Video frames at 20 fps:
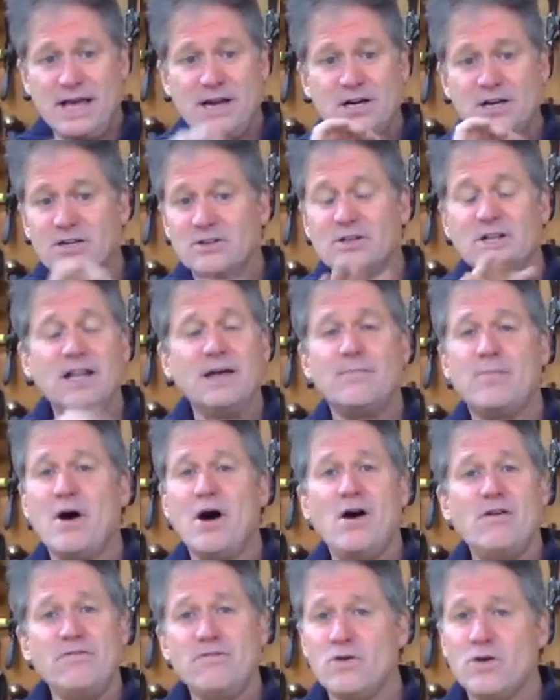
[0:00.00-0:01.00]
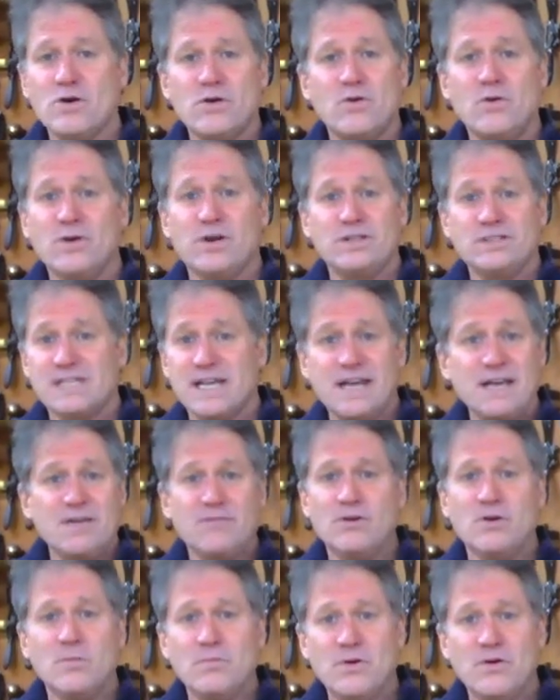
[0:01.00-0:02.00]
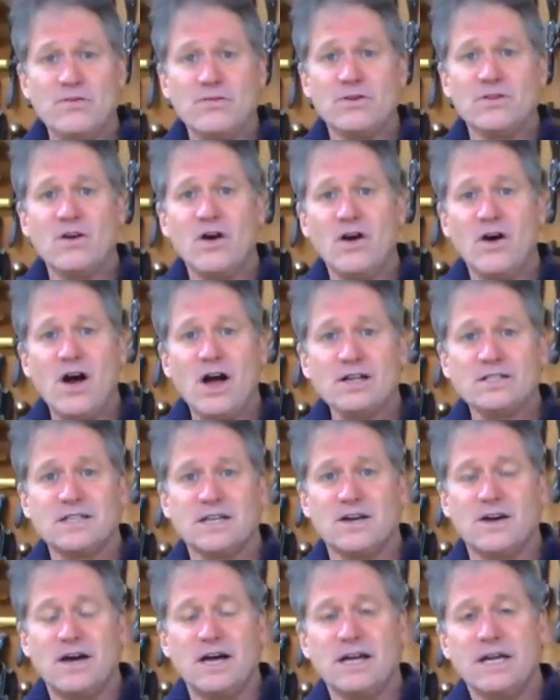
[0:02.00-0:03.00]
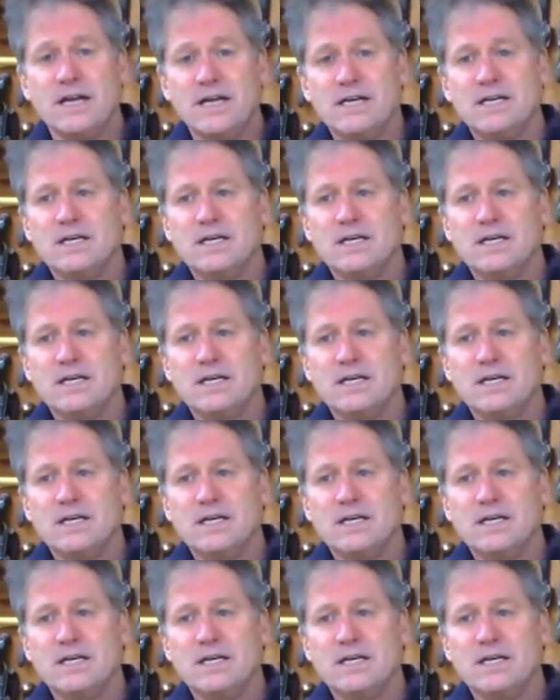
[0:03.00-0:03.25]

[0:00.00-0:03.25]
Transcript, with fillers: and it'll clip all four corners and give you a perfect octagon.